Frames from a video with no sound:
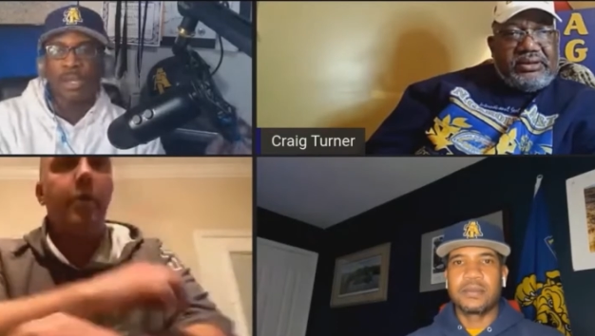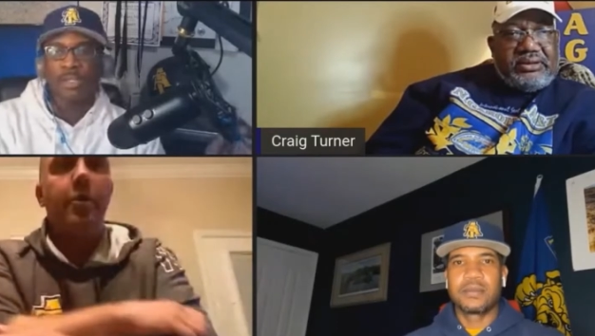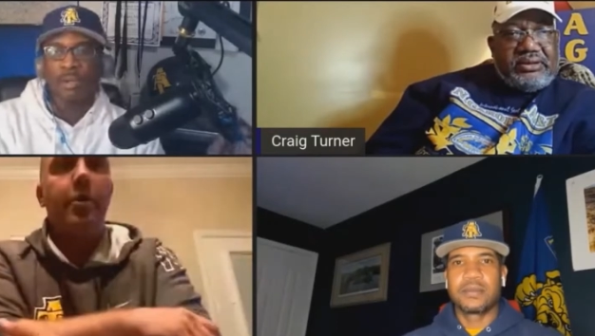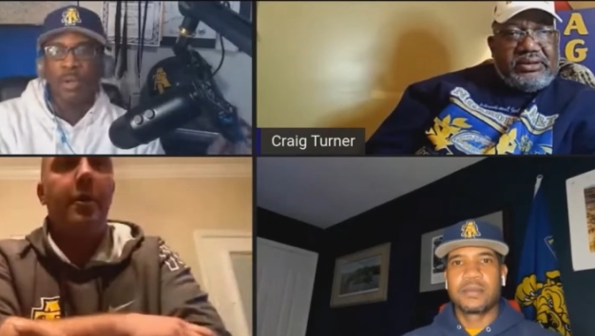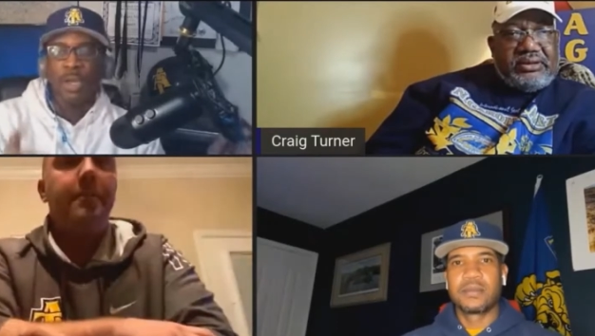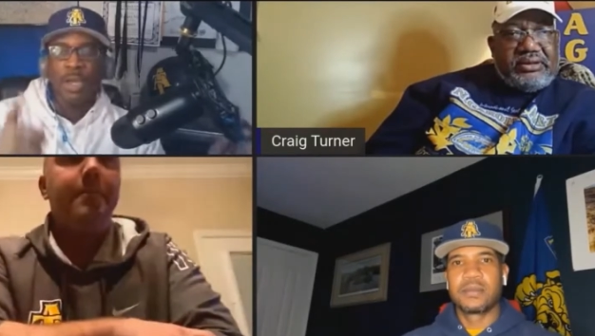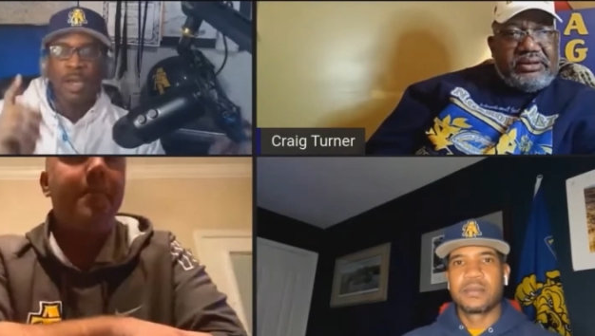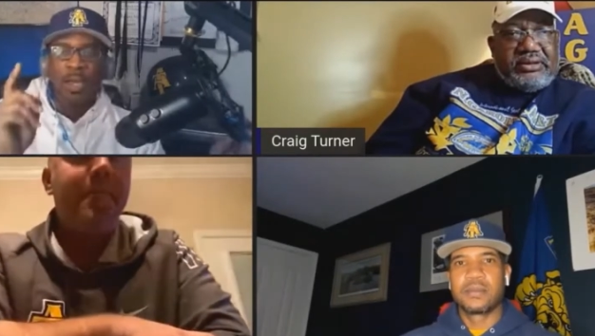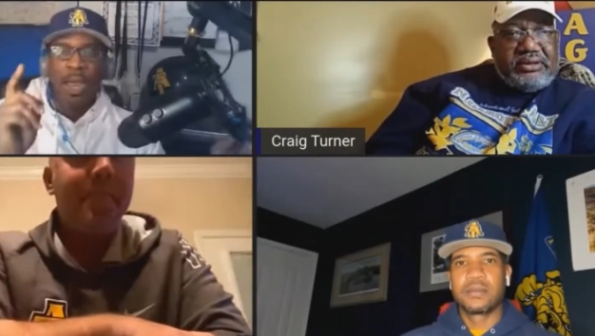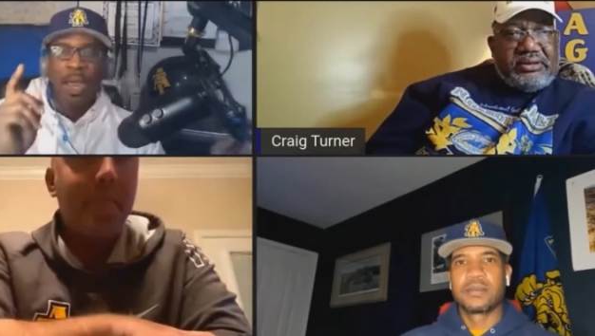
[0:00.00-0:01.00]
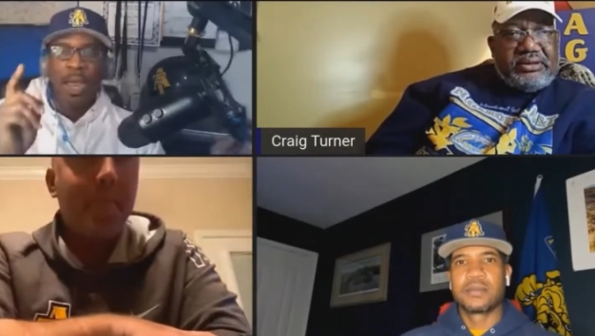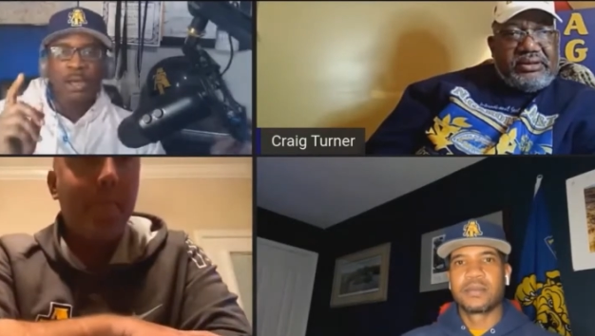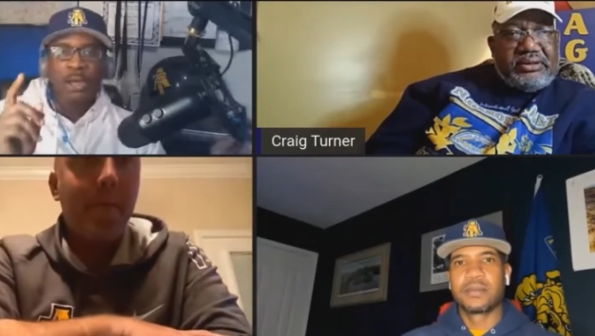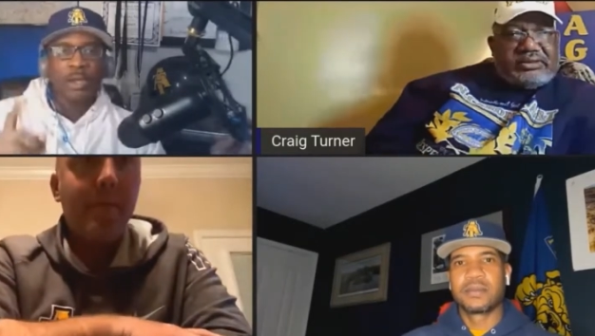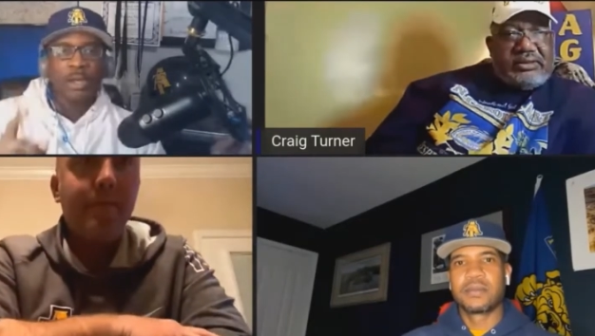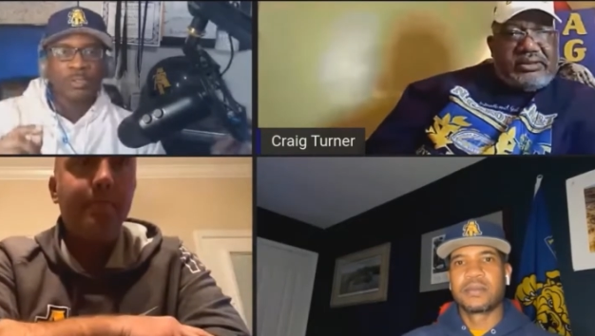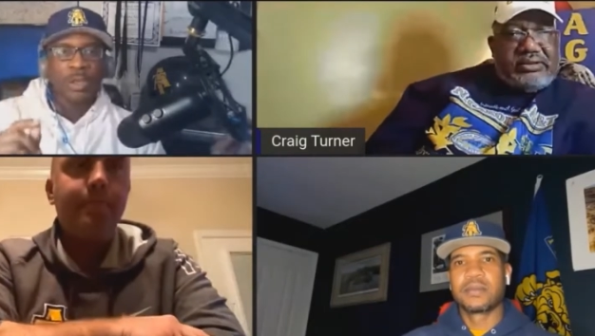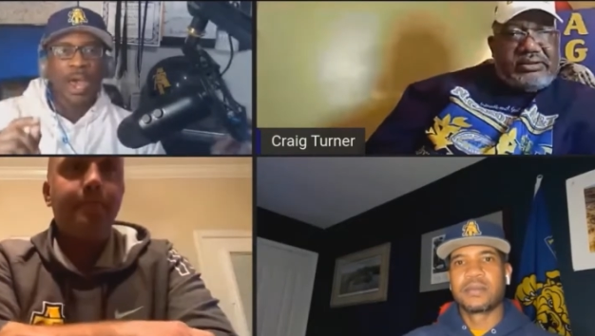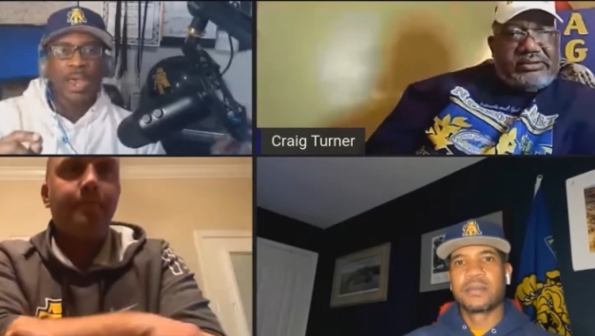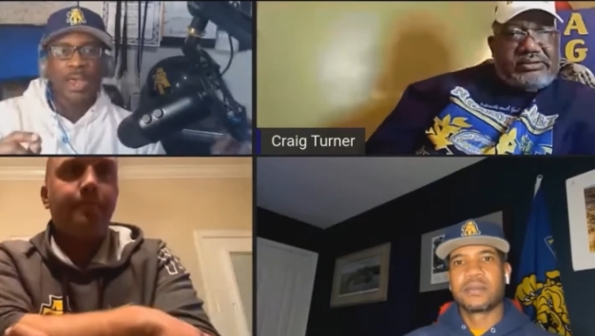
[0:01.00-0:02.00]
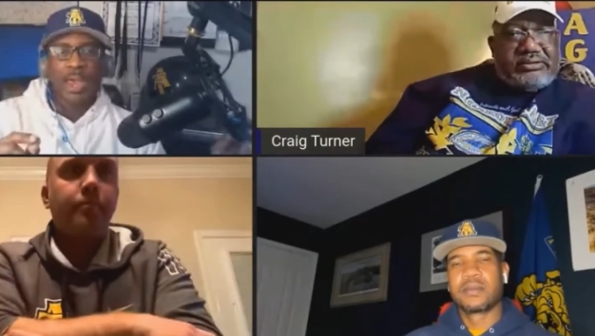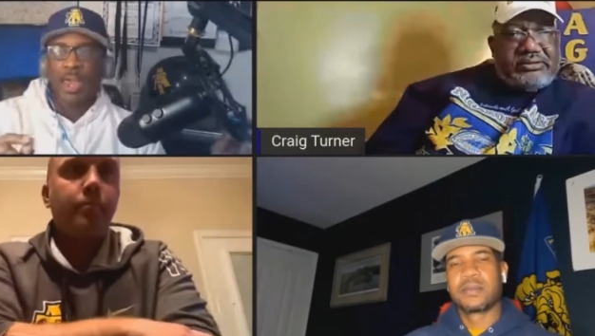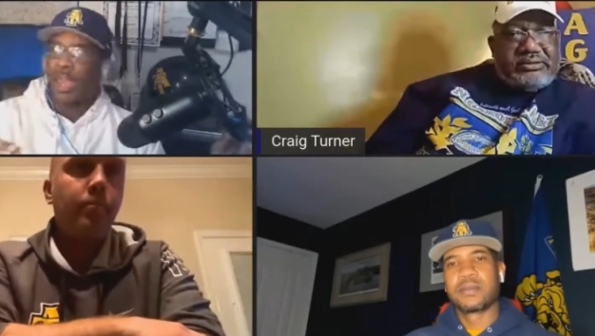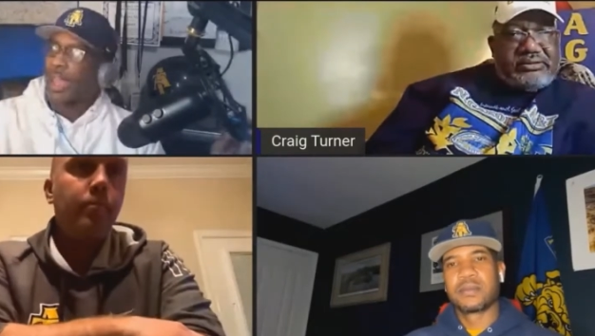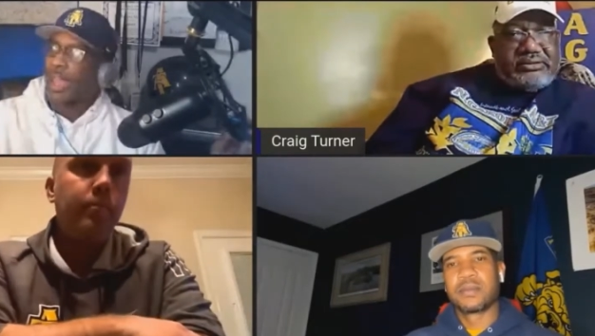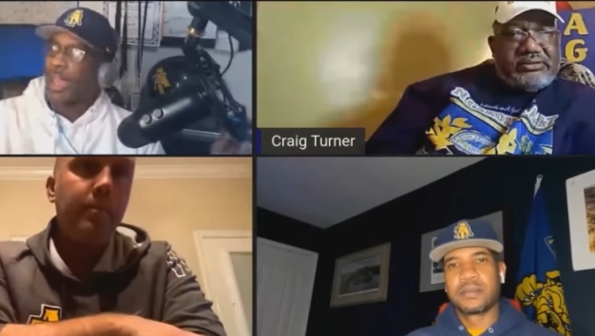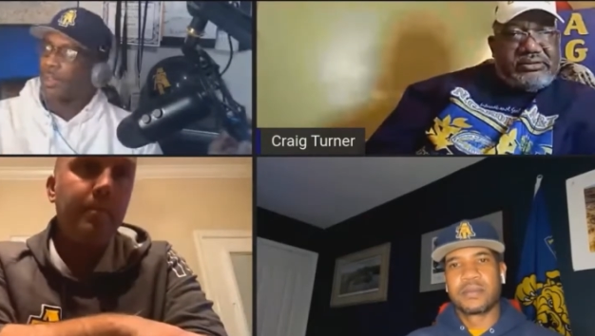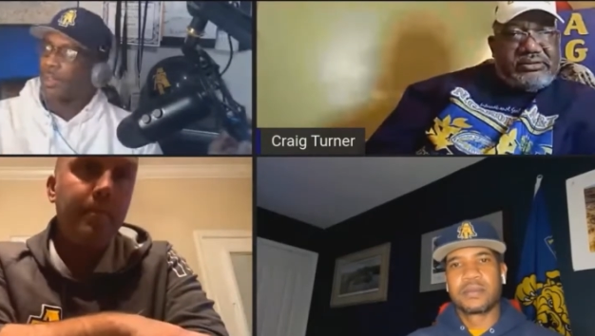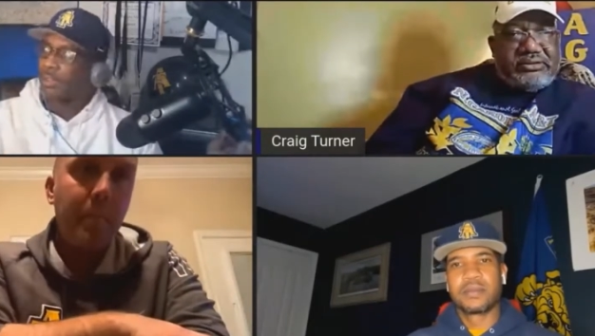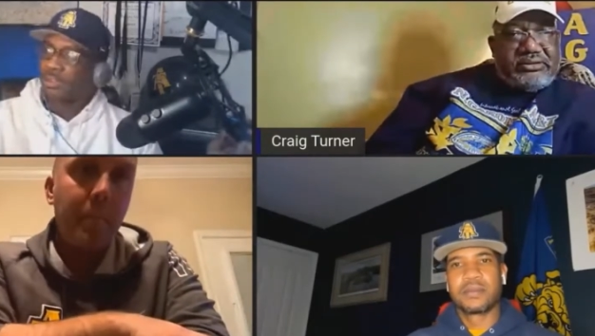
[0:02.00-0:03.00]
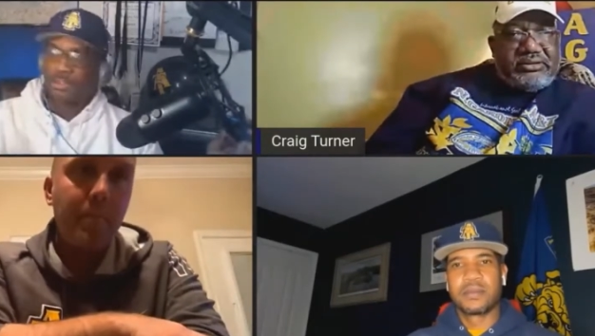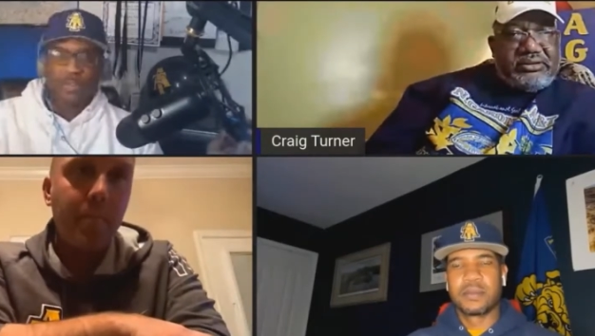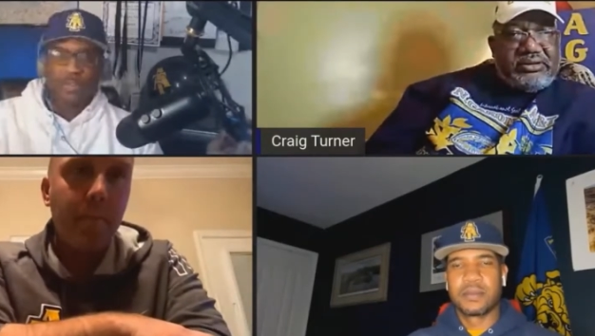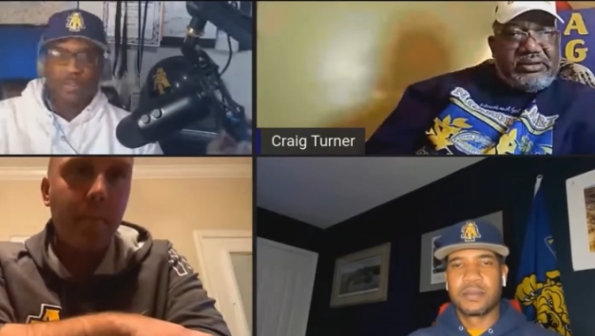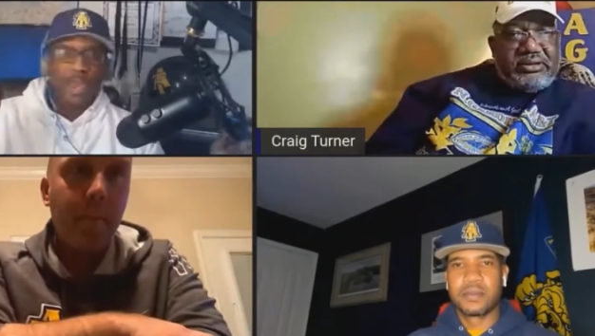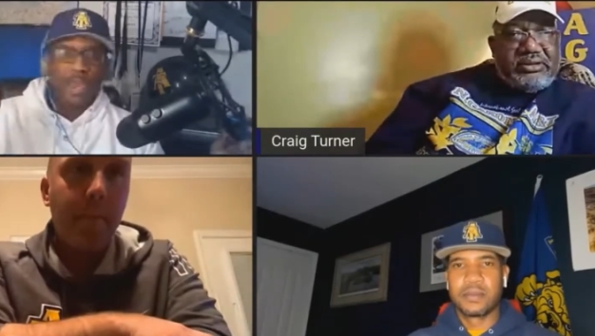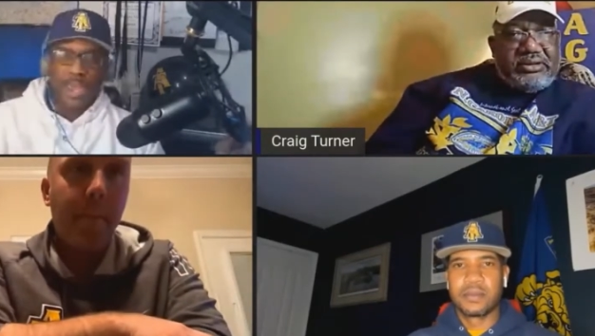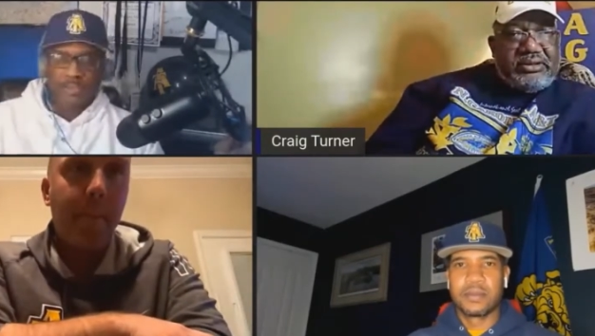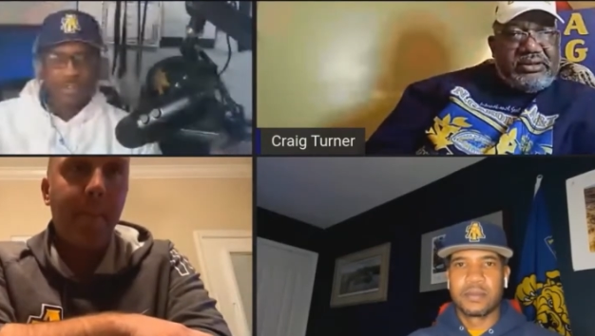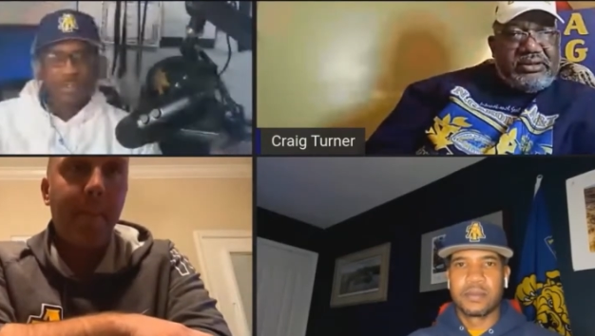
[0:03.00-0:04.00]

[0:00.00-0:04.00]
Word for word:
Speaker 1: No, so you're good. You go, but let me tell you this though. So I, I, this is funny.